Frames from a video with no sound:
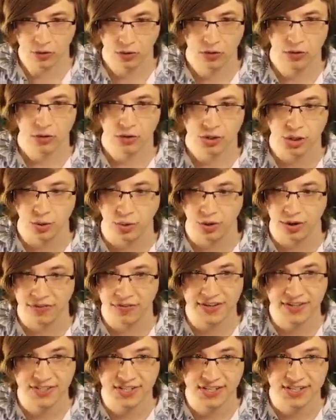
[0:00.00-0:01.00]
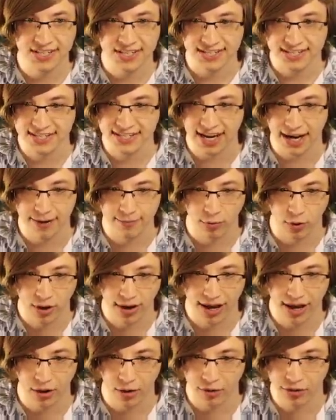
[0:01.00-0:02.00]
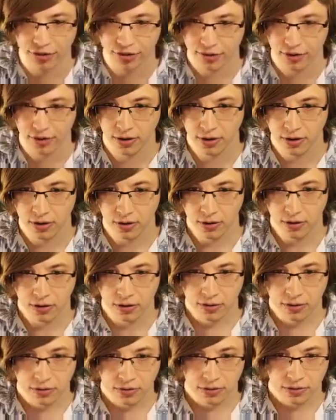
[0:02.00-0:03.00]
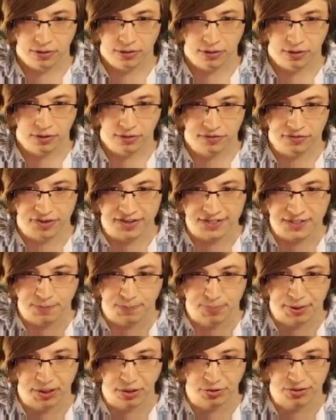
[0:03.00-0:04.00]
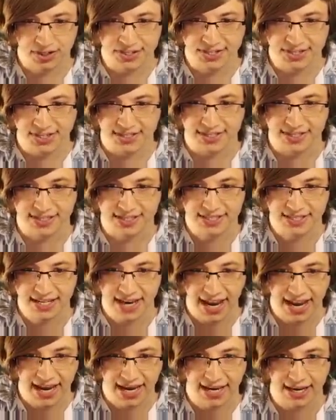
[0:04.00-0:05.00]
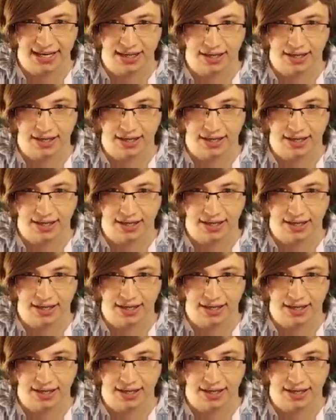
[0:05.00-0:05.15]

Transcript: Dude, this is insane. More health. This build is insane.